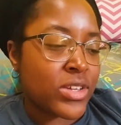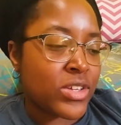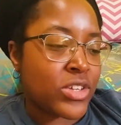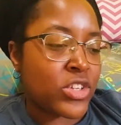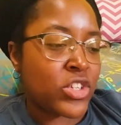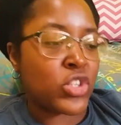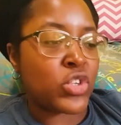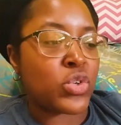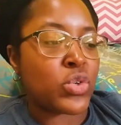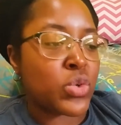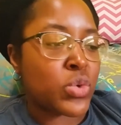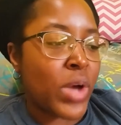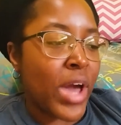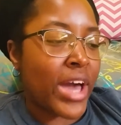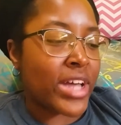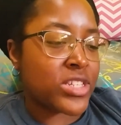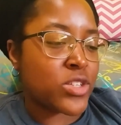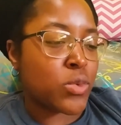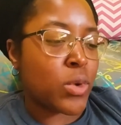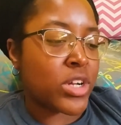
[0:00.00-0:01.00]
you
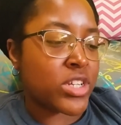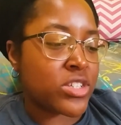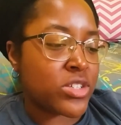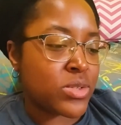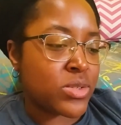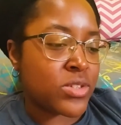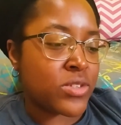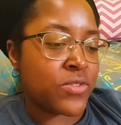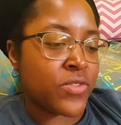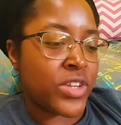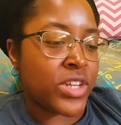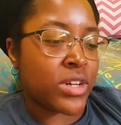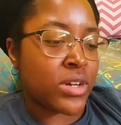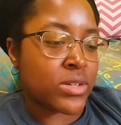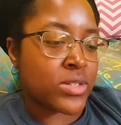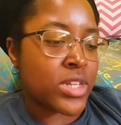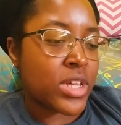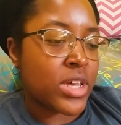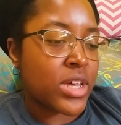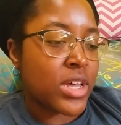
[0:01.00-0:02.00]
had to watch YouTube
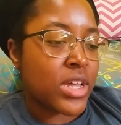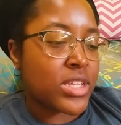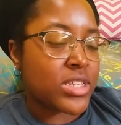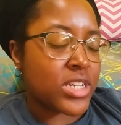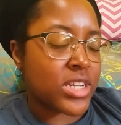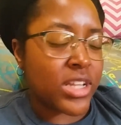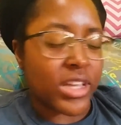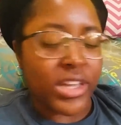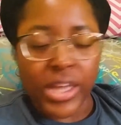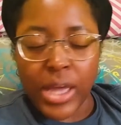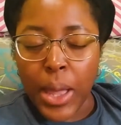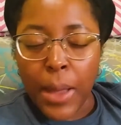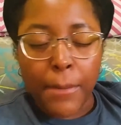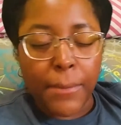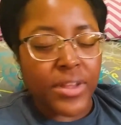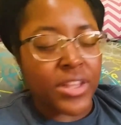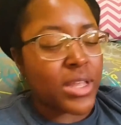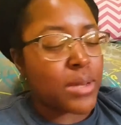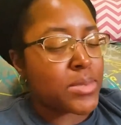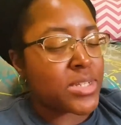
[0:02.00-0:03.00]
videos to clean.
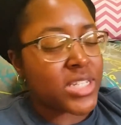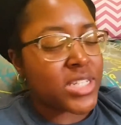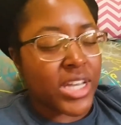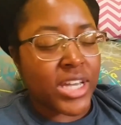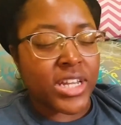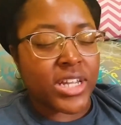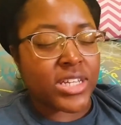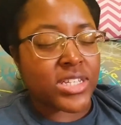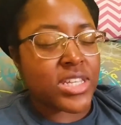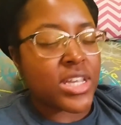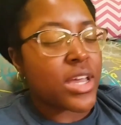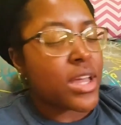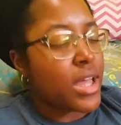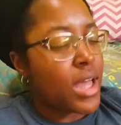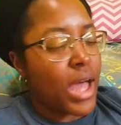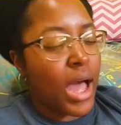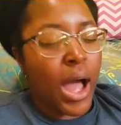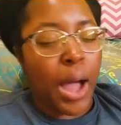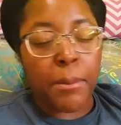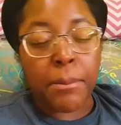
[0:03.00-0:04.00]
But let me tell you this.
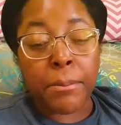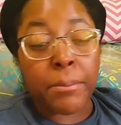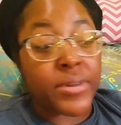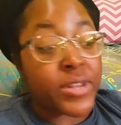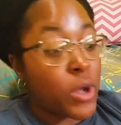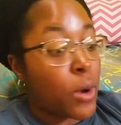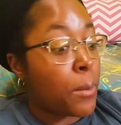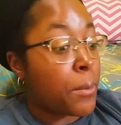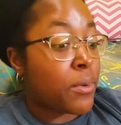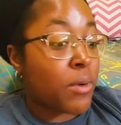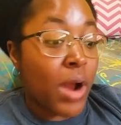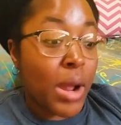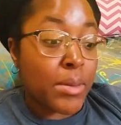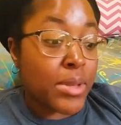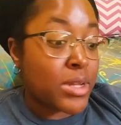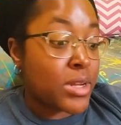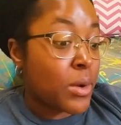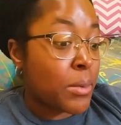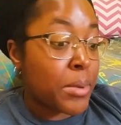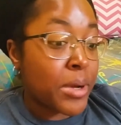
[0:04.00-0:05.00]
I probably
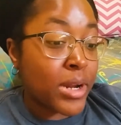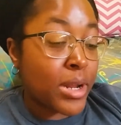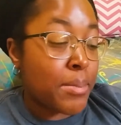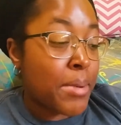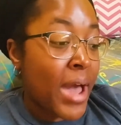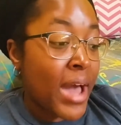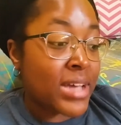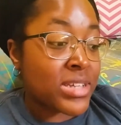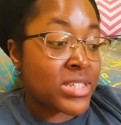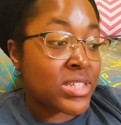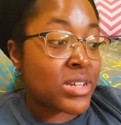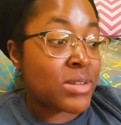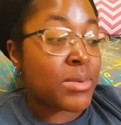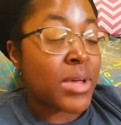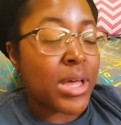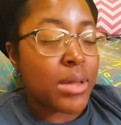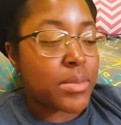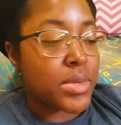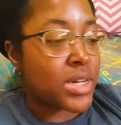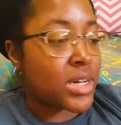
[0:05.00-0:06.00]
don't put it past him
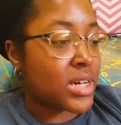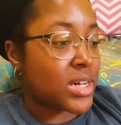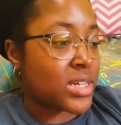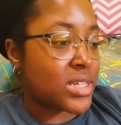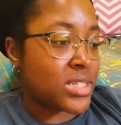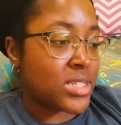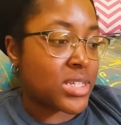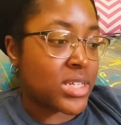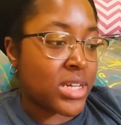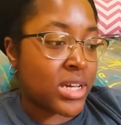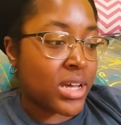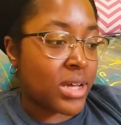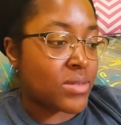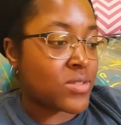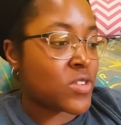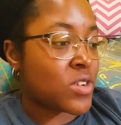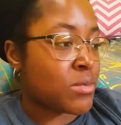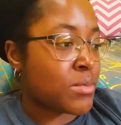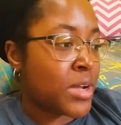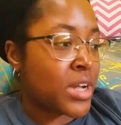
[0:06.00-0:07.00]
because he comes
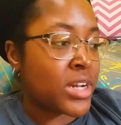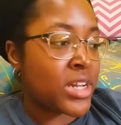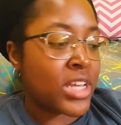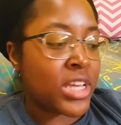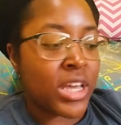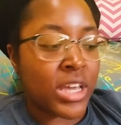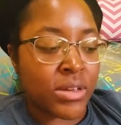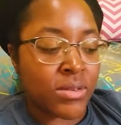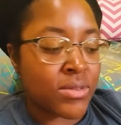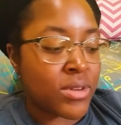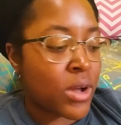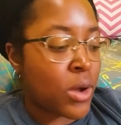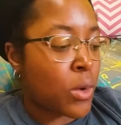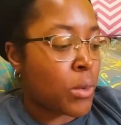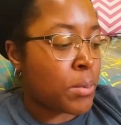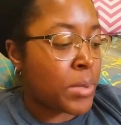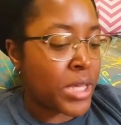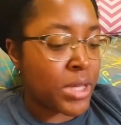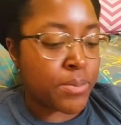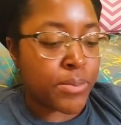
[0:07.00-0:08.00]
from money,
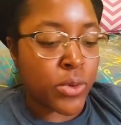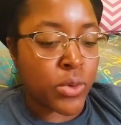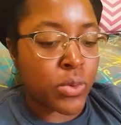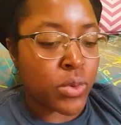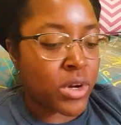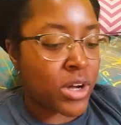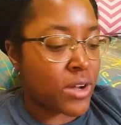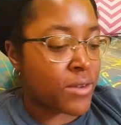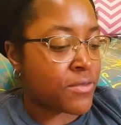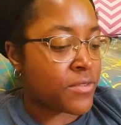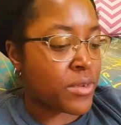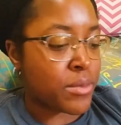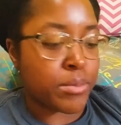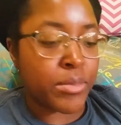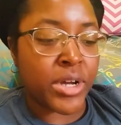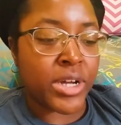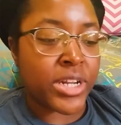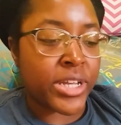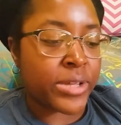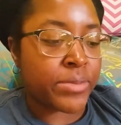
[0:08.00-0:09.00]
and people who come from
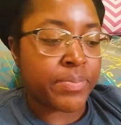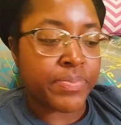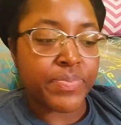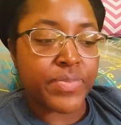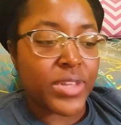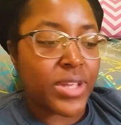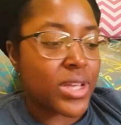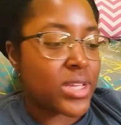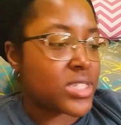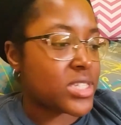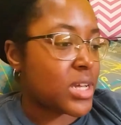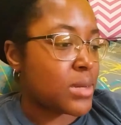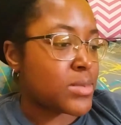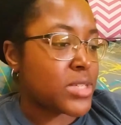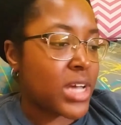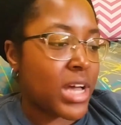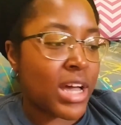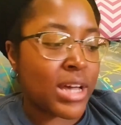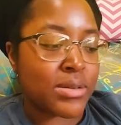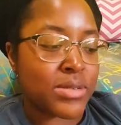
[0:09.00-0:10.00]
money,
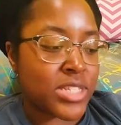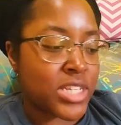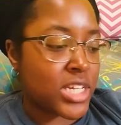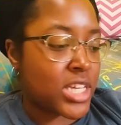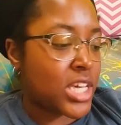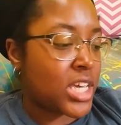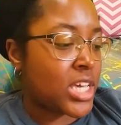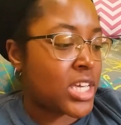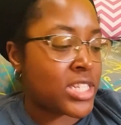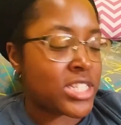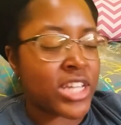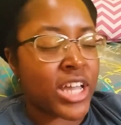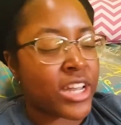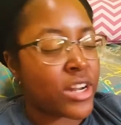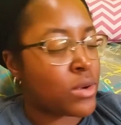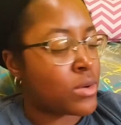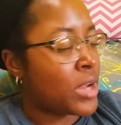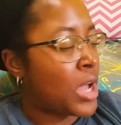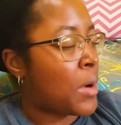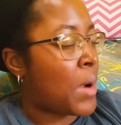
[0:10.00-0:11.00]
sometimes the kids, they
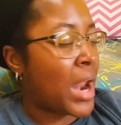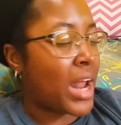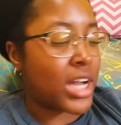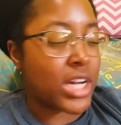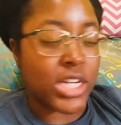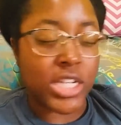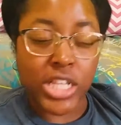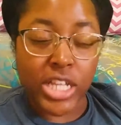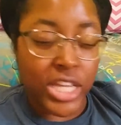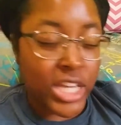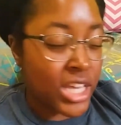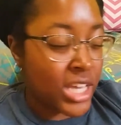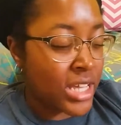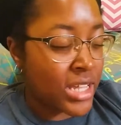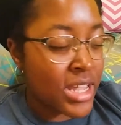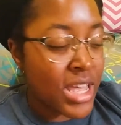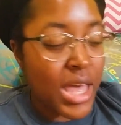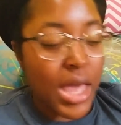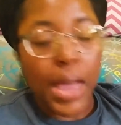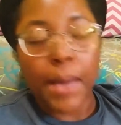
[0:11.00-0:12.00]
don't know how to
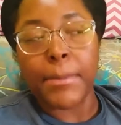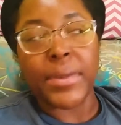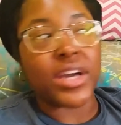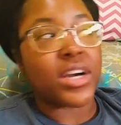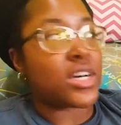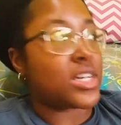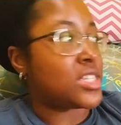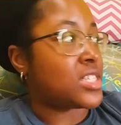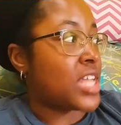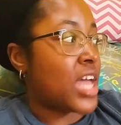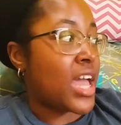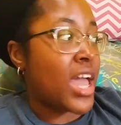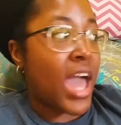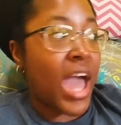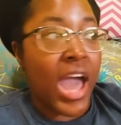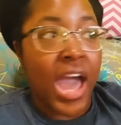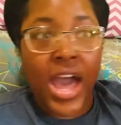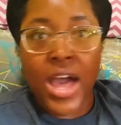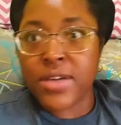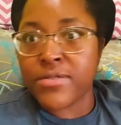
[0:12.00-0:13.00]
clean because they
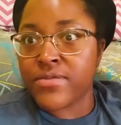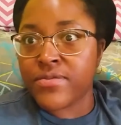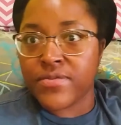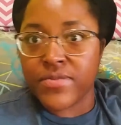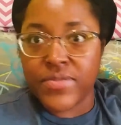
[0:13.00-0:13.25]
have